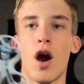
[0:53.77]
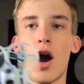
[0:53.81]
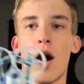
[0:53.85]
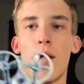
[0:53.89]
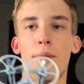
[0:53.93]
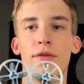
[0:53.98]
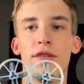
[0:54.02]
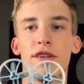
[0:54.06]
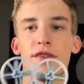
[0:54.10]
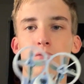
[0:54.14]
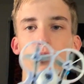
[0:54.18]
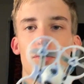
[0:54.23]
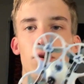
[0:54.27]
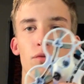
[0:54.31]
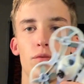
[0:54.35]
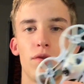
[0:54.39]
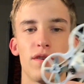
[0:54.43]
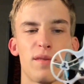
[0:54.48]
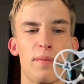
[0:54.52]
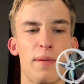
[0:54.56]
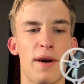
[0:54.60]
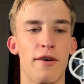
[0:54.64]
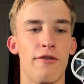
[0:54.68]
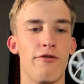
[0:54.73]
This one
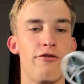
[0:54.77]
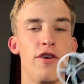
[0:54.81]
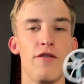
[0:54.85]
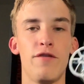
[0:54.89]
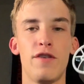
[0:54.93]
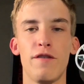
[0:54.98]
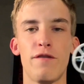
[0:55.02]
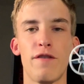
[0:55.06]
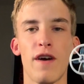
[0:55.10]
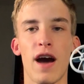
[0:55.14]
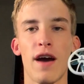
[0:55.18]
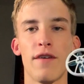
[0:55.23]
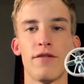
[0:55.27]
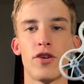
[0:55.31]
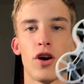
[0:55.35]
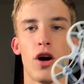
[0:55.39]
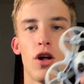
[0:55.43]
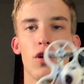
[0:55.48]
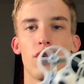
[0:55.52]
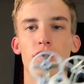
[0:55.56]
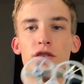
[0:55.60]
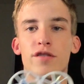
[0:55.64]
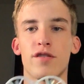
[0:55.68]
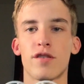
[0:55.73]
was about
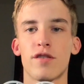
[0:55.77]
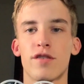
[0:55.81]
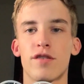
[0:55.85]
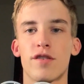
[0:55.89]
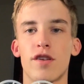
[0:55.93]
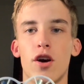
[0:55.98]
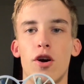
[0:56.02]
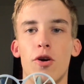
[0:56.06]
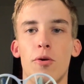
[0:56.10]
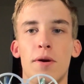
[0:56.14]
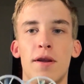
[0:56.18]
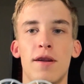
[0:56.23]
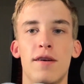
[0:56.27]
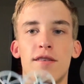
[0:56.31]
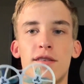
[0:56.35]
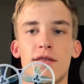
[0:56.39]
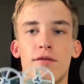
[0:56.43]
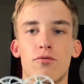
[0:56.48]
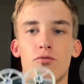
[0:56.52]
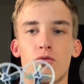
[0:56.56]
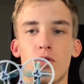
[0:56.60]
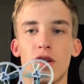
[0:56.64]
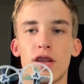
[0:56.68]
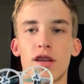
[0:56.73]
$55 or so and is
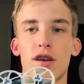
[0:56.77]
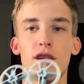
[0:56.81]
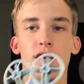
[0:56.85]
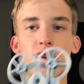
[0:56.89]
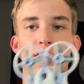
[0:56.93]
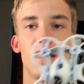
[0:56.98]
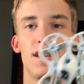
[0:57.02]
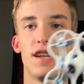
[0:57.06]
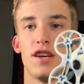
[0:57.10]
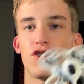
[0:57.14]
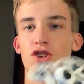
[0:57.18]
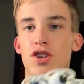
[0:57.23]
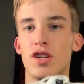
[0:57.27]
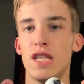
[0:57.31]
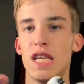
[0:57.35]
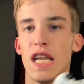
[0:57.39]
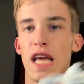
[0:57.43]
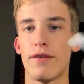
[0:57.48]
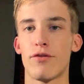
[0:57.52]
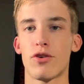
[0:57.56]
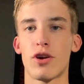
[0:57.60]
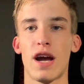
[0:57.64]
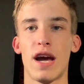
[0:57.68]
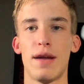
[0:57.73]
in really good condition,
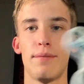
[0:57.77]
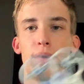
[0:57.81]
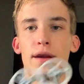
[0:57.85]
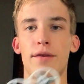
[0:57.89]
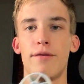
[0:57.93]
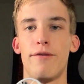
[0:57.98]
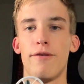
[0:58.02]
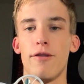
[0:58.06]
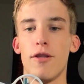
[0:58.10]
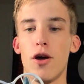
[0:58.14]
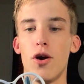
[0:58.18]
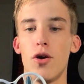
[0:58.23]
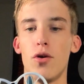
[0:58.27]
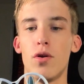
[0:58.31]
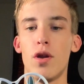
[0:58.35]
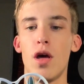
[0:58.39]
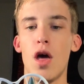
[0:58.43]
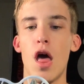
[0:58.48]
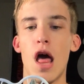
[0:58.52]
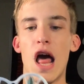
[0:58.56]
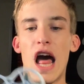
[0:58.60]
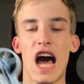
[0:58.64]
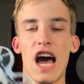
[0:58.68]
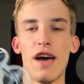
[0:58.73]
never had been flown.
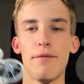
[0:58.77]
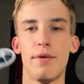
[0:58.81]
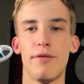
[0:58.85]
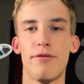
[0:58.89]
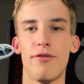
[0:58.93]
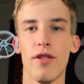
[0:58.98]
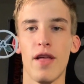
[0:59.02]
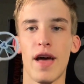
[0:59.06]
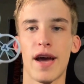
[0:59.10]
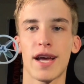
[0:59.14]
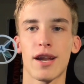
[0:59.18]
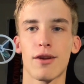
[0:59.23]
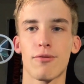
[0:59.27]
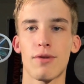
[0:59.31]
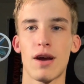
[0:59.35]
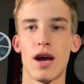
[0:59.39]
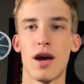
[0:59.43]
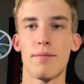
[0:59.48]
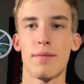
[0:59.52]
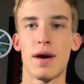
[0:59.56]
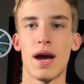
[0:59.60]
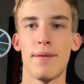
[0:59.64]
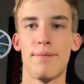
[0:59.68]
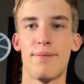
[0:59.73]
I've been flying it
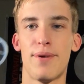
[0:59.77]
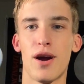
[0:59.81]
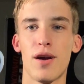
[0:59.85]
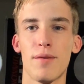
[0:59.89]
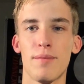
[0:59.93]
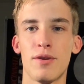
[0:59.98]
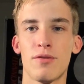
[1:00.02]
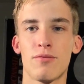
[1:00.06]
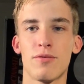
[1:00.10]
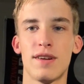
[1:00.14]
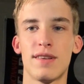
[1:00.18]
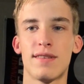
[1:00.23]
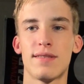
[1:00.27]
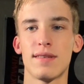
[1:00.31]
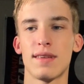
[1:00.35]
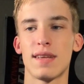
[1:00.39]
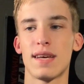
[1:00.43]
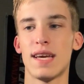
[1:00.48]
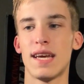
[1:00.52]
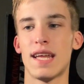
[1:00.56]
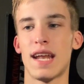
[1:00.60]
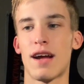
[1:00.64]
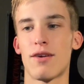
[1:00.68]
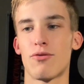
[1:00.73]
around my apartment
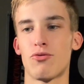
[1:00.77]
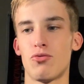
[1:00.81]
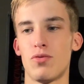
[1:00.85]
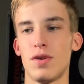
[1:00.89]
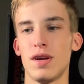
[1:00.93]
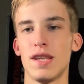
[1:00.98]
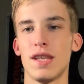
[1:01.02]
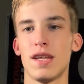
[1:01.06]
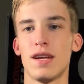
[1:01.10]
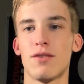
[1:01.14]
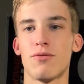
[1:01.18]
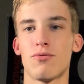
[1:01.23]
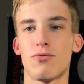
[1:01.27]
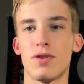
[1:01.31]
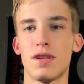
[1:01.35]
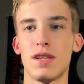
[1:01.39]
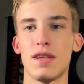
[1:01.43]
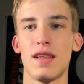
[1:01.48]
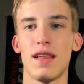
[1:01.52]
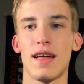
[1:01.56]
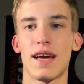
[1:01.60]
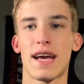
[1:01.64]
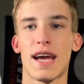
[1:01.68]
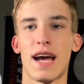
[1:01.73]
recently and I really, really
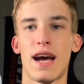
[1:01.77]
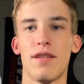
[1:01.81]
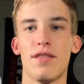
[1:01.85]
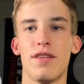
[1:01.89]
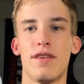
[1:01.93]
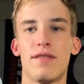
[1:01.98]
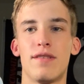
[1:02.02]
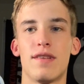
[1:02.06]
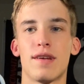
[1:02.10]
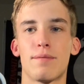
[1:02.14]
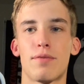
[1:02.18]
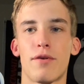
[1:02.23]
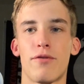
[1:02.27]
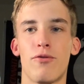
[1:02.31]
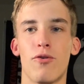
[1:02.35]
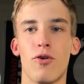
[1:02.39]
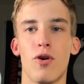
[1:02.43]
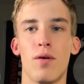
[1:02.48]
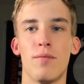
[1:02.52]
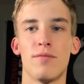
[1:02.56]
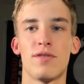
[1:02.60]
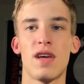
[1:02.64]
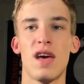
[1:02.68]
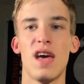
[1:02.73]
like how this thing
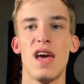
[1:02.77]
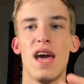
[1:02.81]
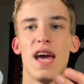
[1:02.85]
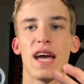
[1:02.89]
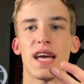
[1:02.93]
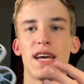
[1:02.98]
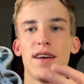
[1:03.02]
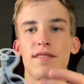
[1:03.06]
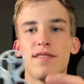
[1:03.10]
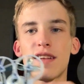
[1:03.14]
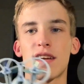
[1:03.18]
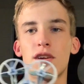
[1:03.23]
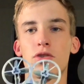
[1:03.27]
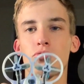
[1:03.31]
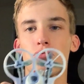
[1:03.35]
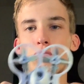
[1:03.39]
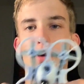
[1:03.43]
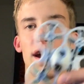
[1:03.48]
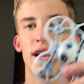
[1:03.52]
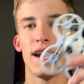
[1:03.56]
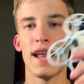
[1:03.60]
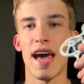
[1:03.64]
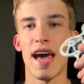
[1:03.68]
performs. It gives a great